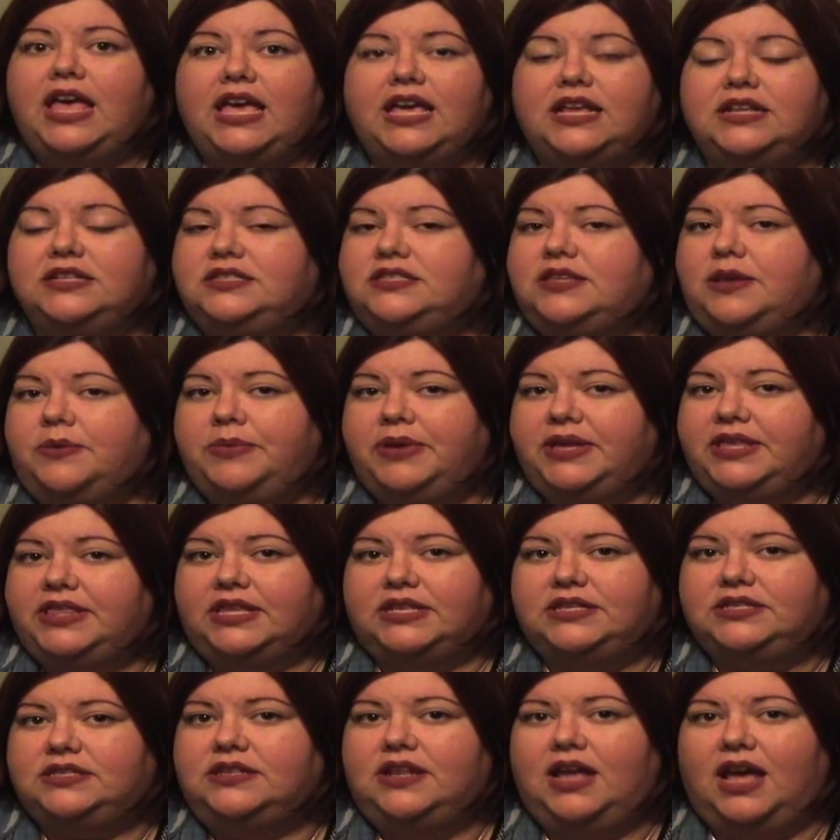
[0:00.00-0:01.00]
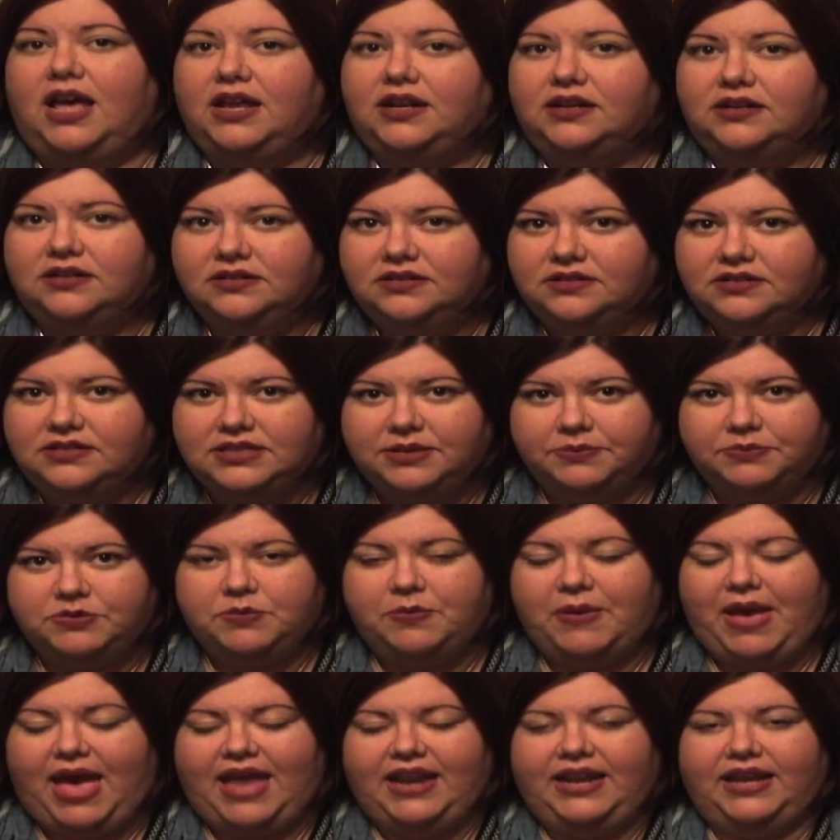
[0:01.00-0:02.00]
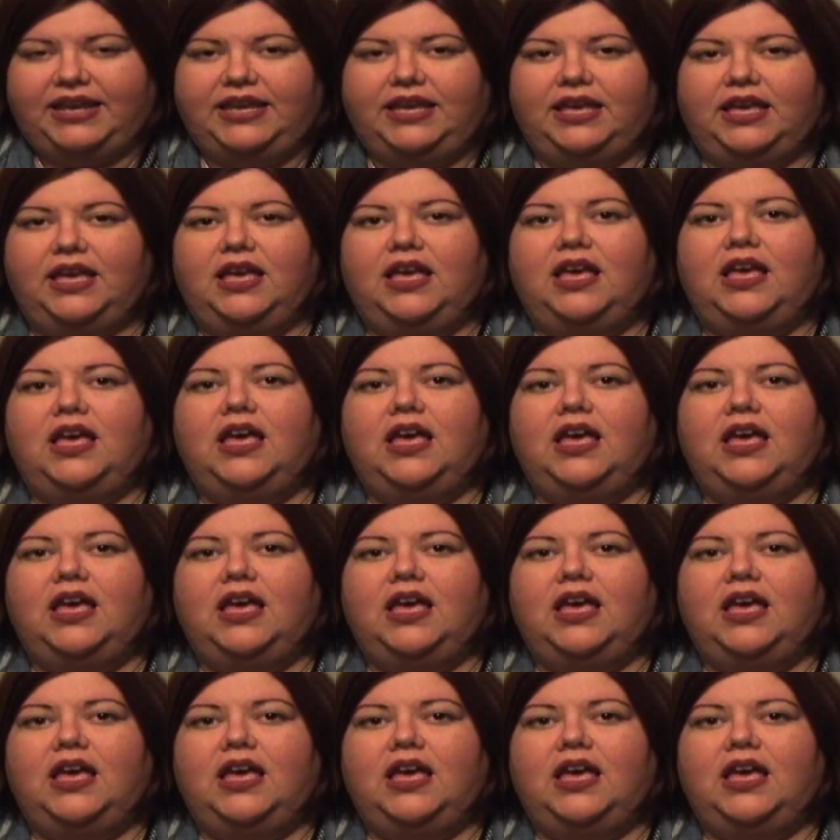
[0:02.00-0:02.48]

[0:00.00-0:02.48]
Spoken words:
in somebody that's not symptomatic.